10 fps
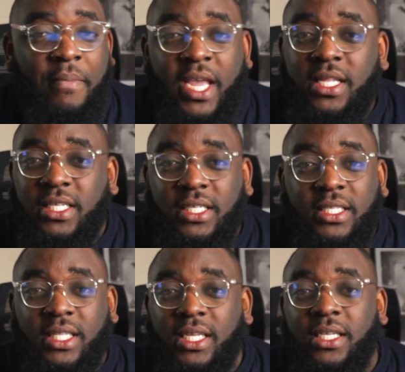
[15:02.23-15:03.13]
make these
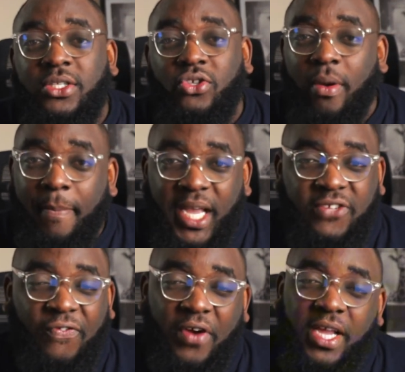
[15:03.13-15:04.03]
things your
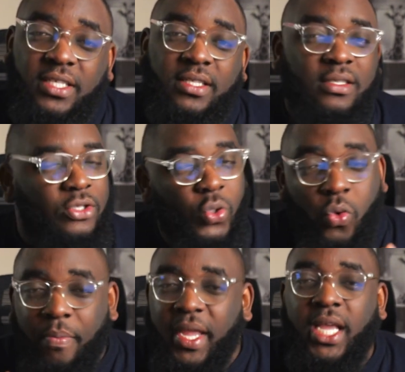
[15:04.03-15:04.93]
best friends, you
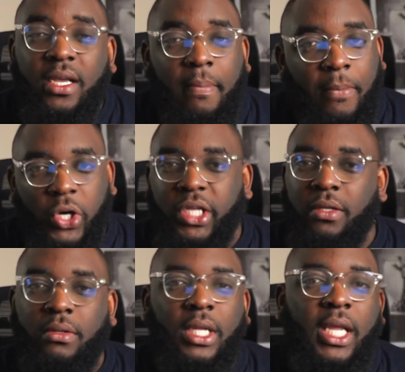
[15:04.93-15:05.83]
will make money.
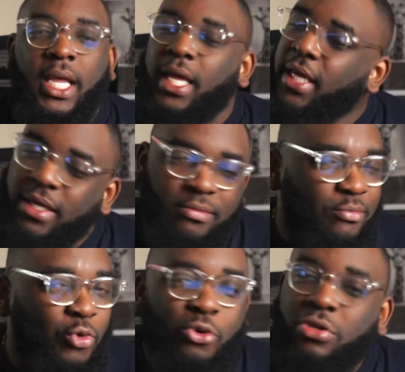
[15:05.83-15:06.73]

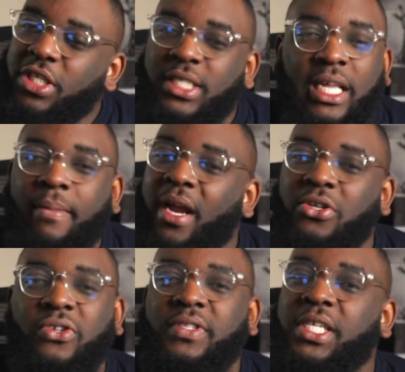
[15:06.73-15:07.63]
Google Sheets and
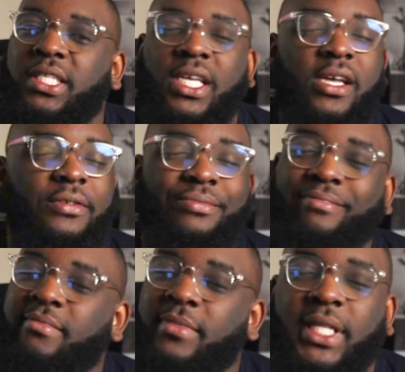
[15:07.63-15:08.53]
Microsoft Excel,
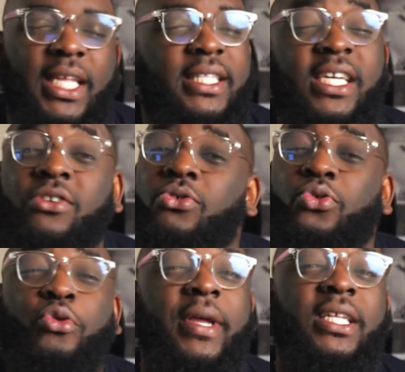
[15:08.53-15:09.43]
they tell you
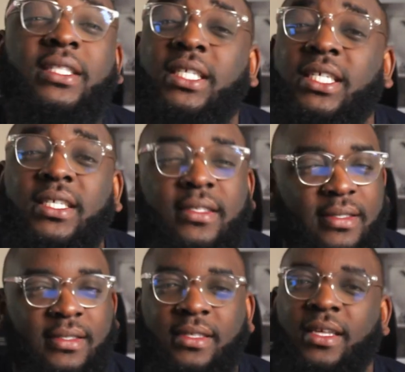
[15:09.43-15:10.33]
so many
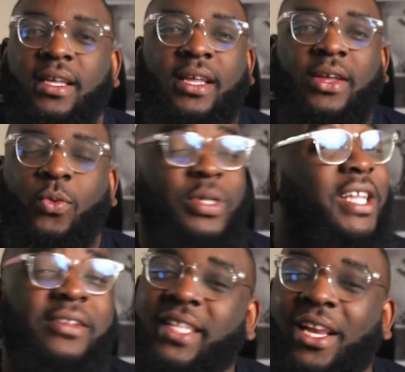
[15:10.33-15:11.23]
things
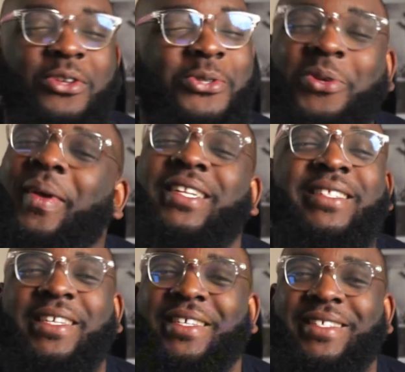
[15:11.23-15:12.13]
without telling you so many
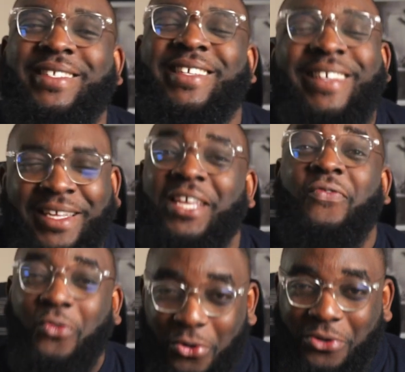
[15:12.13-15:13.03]
things.
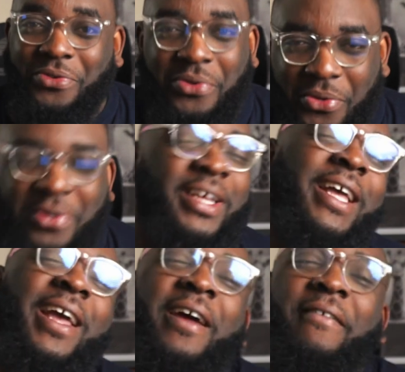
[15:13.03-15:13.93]
If you know, you know,
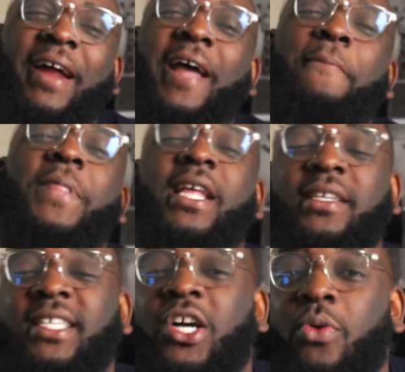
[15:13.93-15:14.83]
right? The
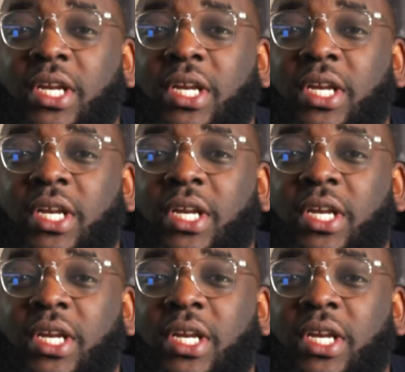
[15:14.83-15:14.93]
second one